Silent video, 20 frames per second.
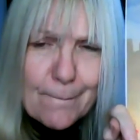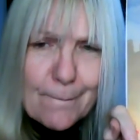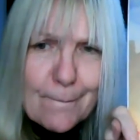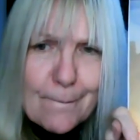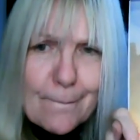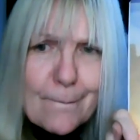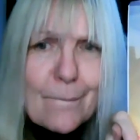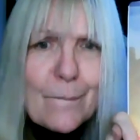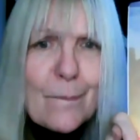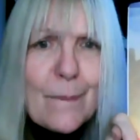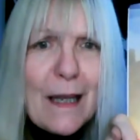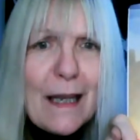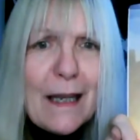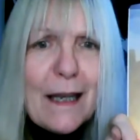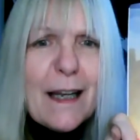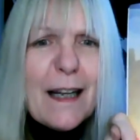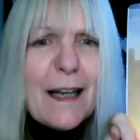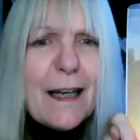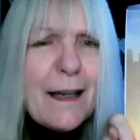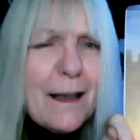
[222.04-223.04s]
Hmm.
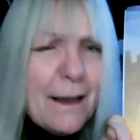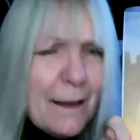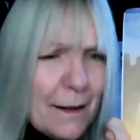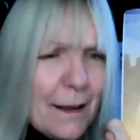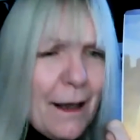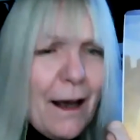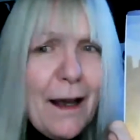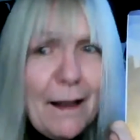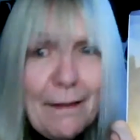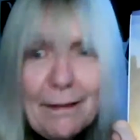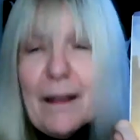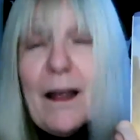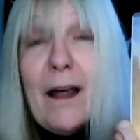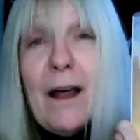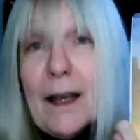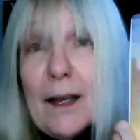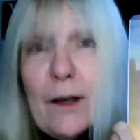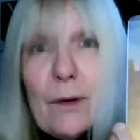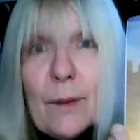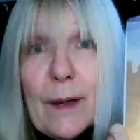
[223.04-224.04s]
I,
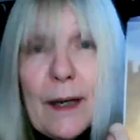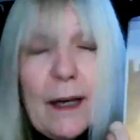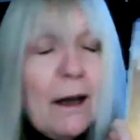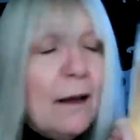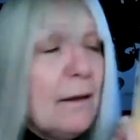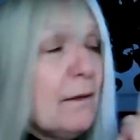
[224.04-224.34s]
I agree.